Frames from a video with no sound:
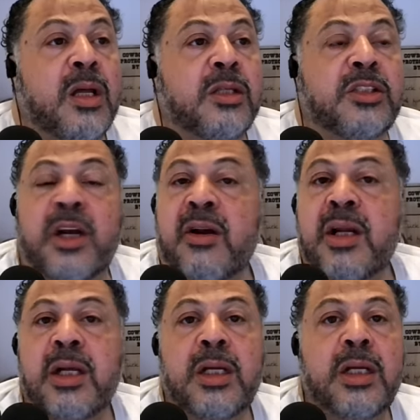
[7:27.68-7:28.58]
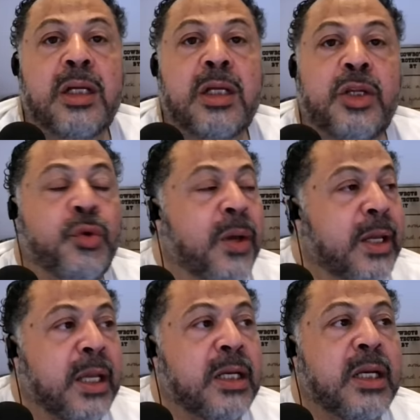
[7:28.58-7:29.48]
Jerry, you ain't
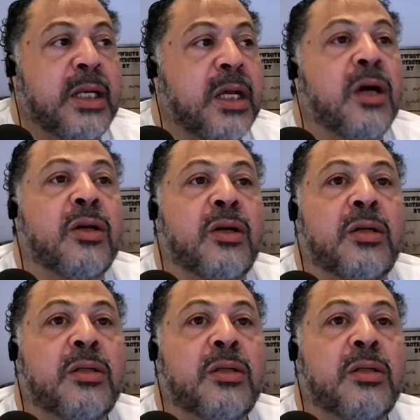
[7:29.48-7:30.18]
getting any younger.